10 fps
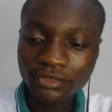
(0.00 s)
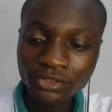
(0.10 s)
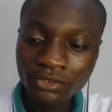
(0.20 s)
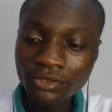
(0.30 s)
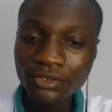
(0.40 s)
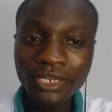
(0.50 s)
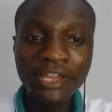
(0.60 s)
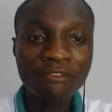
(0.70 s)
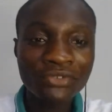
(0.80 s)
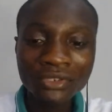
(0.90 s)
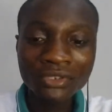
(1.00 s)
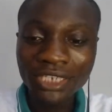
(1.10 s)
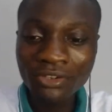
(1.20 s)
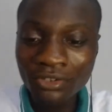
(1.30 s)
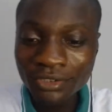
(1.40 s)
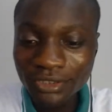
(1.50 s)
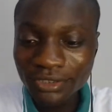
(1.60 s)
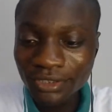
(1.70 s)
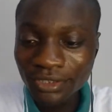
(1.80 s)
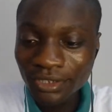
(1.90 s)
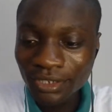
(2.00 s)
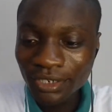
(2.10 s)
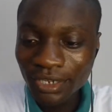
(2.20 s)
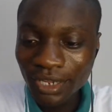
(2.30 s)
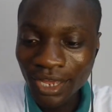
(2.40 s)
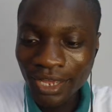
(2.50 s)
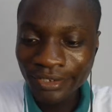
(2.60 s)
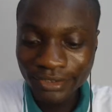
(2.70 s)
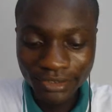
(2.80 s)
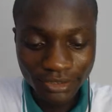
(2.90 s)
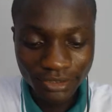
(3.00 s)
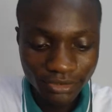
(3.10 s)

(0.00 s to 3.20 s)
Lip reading: So a few seconds and